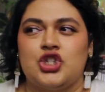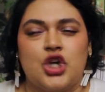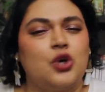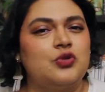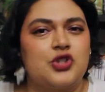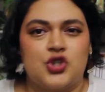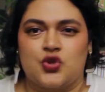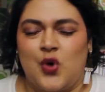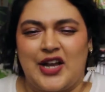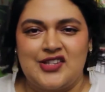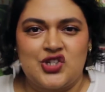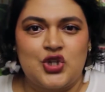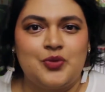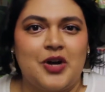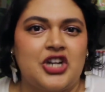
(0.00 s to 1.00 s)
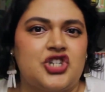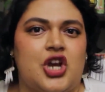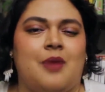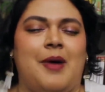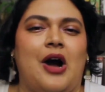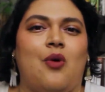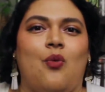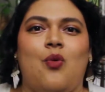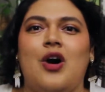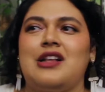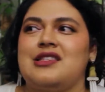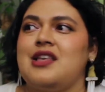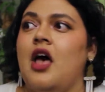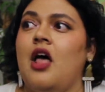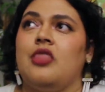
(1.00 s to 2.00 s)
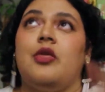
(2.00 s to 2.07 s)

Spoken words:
don't stress too much about what's